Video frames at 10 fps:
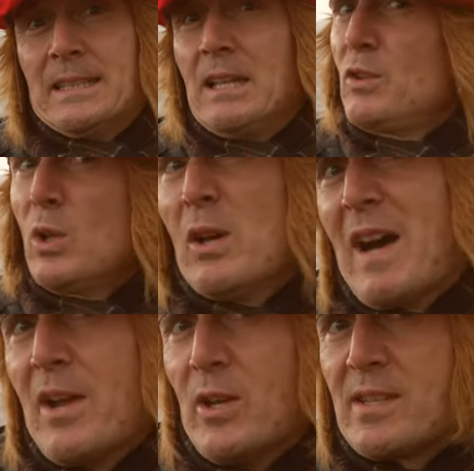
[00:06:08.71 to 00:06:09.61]
If you love
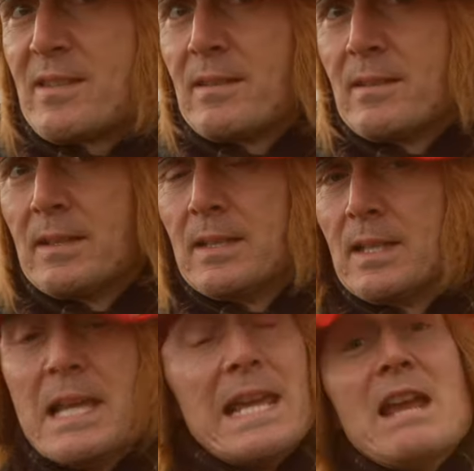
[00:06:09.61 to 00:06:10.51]
Iris,
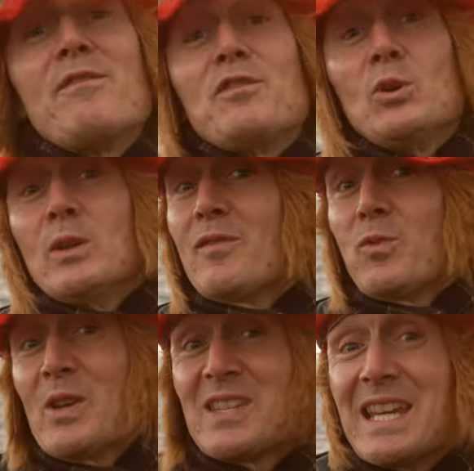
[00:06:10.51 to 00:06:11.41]
if you love
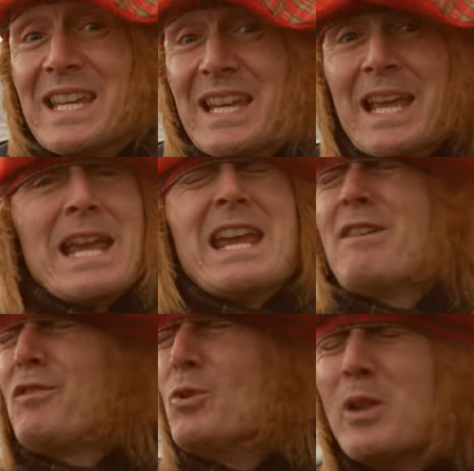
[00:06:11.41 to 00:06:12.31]
whiskey,
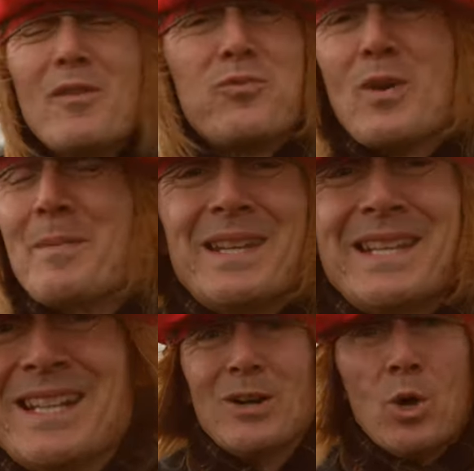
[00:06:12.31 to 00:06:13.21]
if you love women,
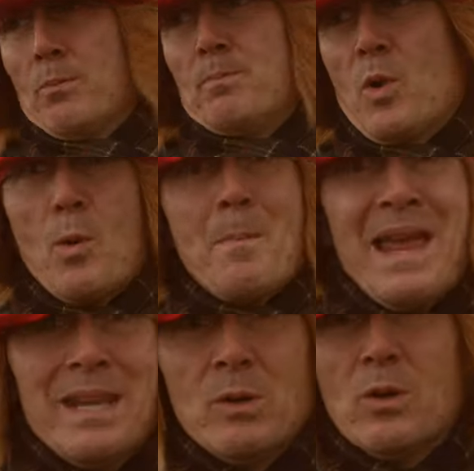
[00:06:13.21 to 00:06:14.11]
or, or
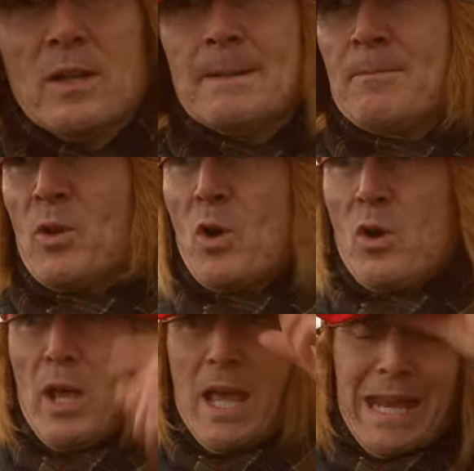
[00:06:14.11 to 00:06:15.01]
men, or,
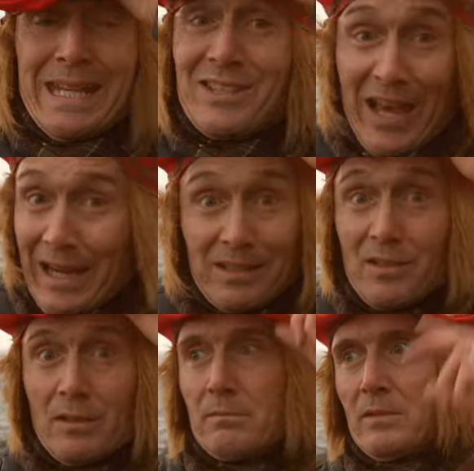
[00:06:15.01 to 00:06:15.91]
or uh, any sex
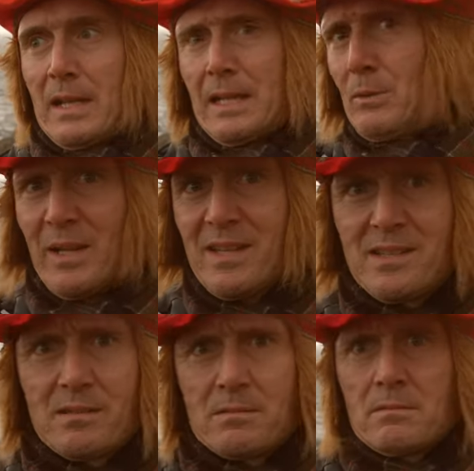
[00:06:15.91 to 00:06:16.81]
that, that anyone
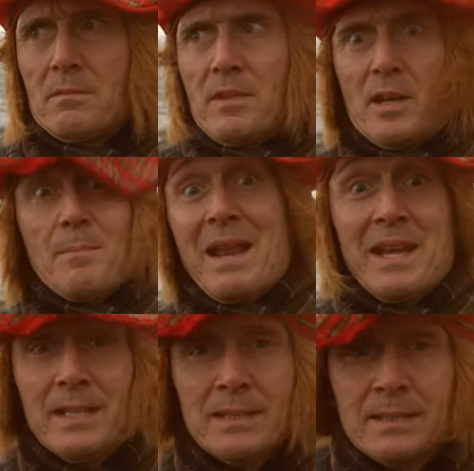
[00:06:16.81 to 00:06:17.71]
is, there are
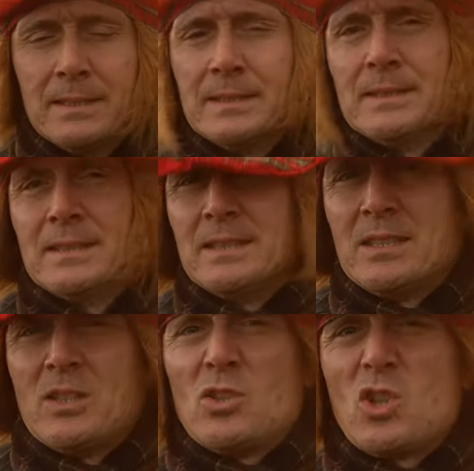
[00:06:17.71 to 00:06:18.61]
many,
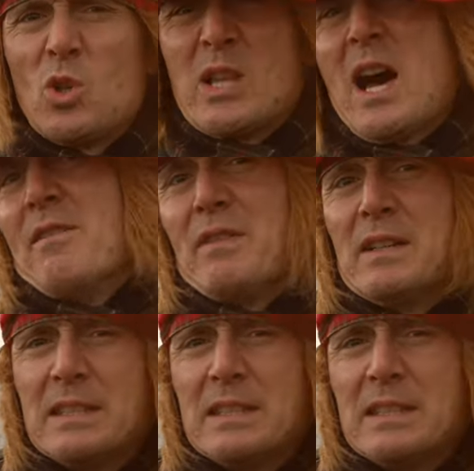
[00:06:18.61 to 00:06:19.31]
choose life.